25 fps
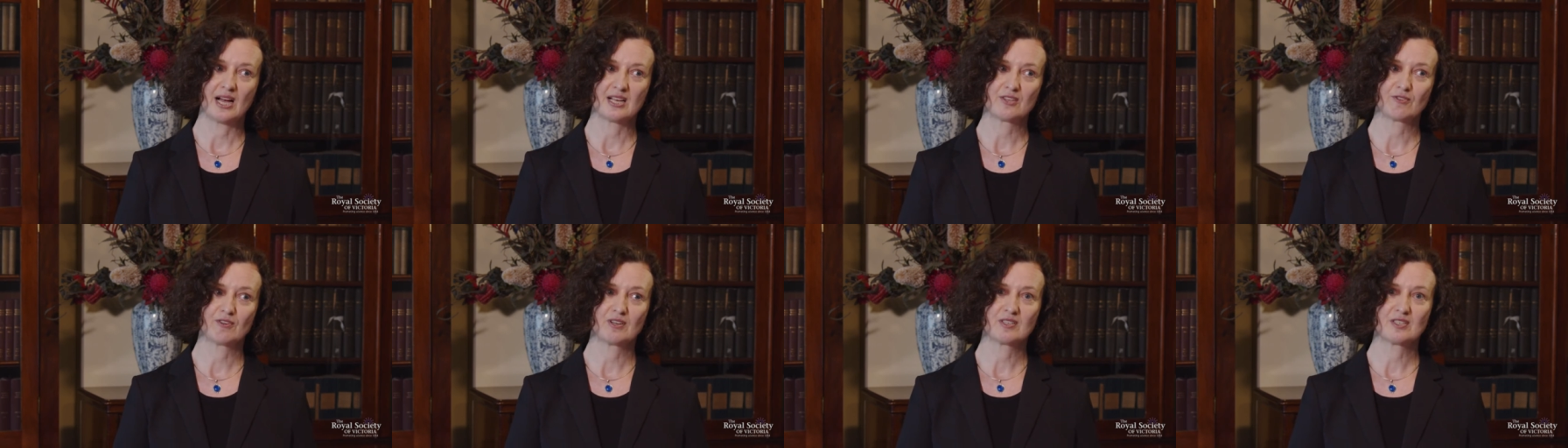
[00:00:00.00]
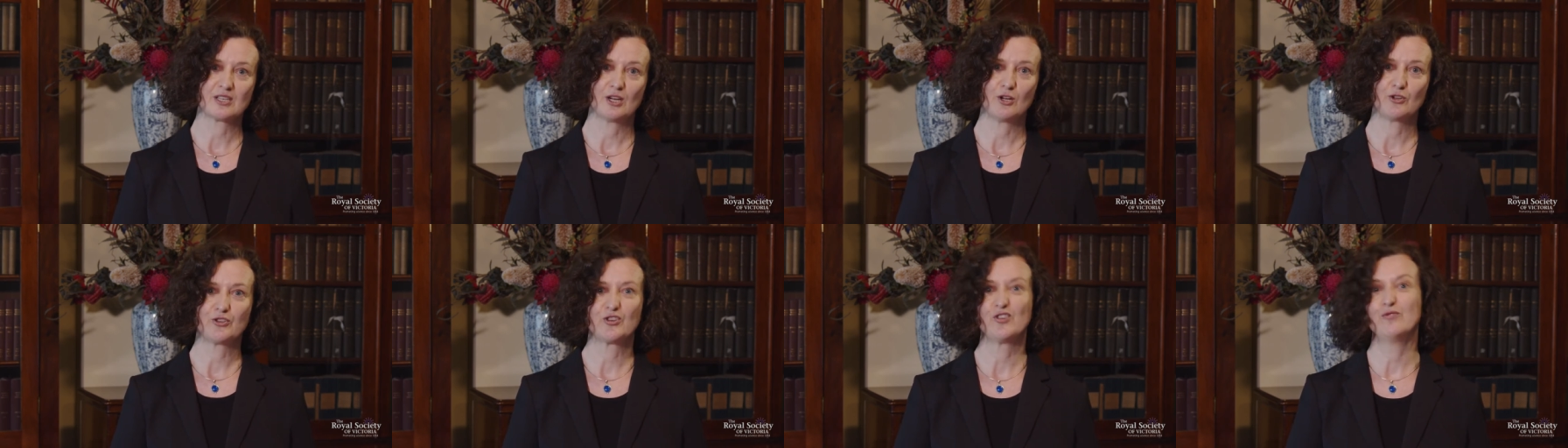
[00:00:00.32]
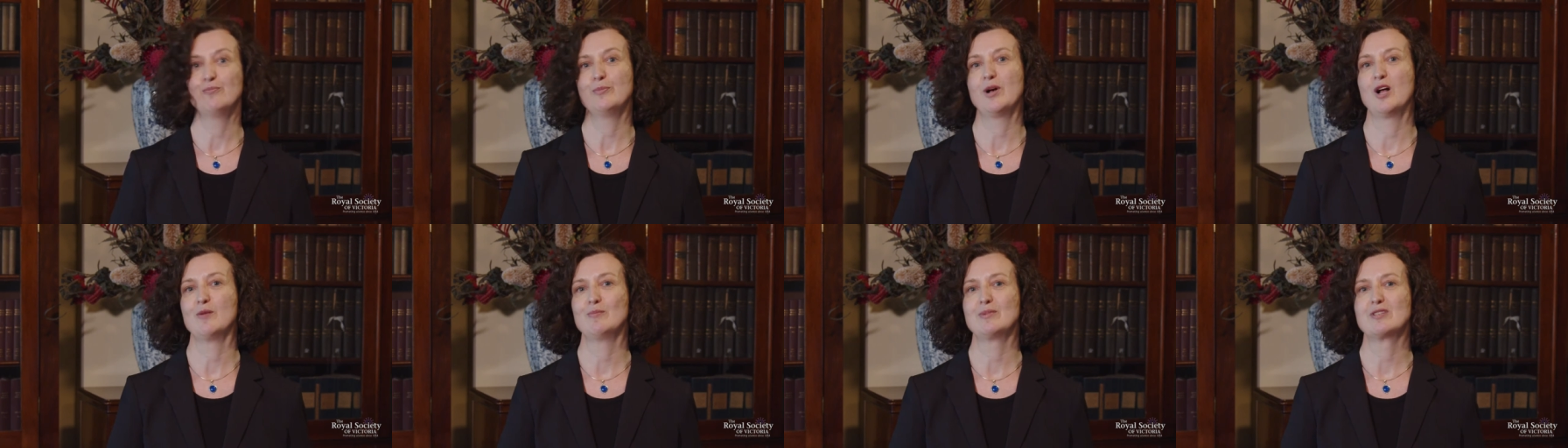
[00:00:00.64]
as a result
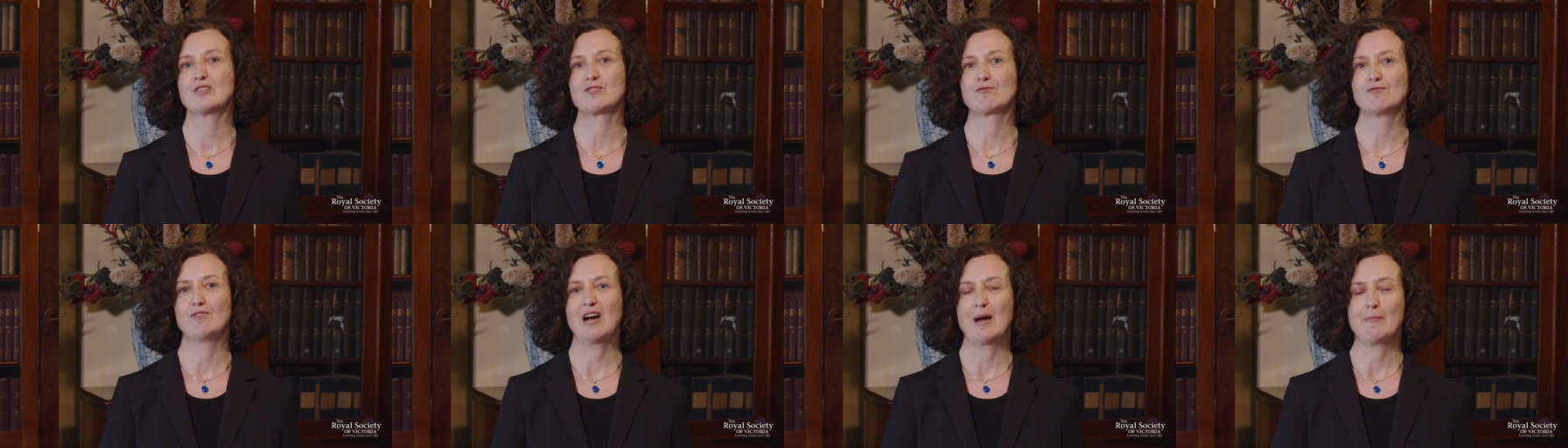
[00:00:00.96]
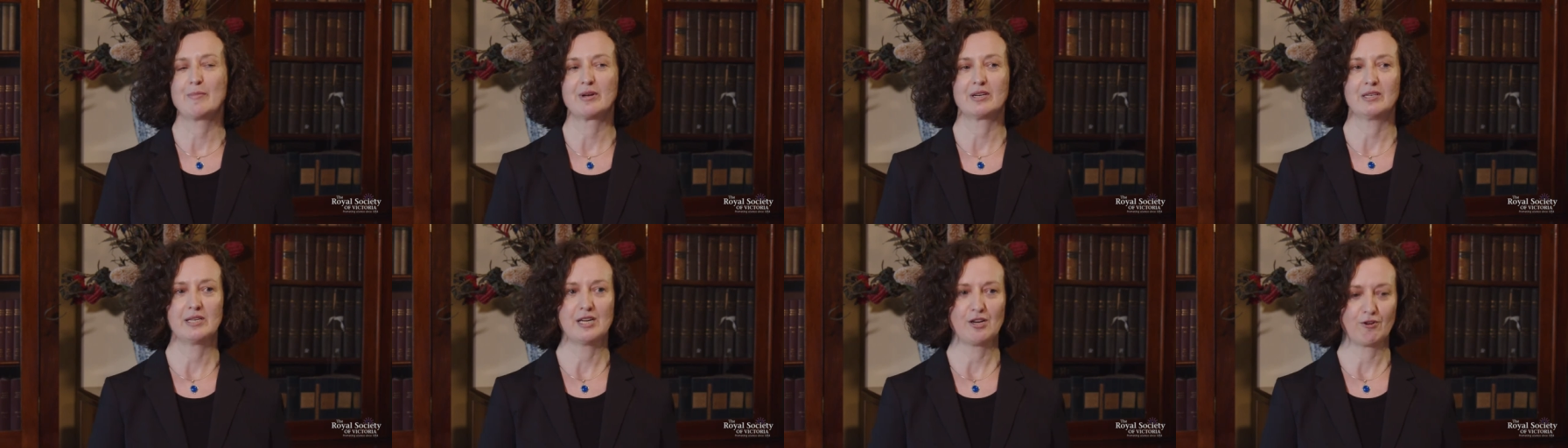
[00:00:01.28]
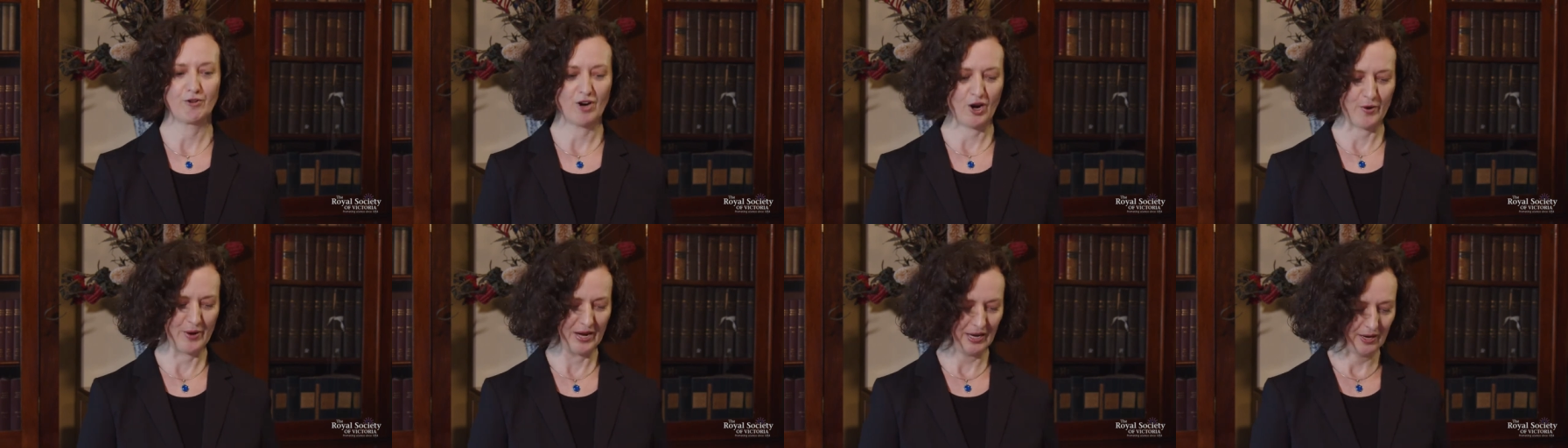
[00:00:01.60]
of Melbourne's rapidly
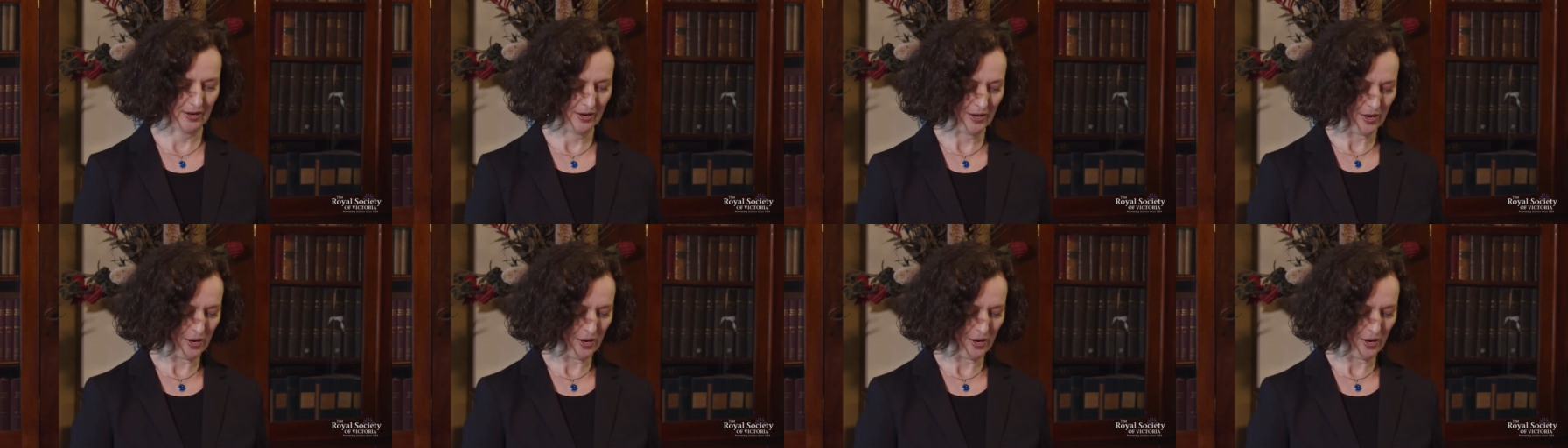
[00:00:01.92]
growing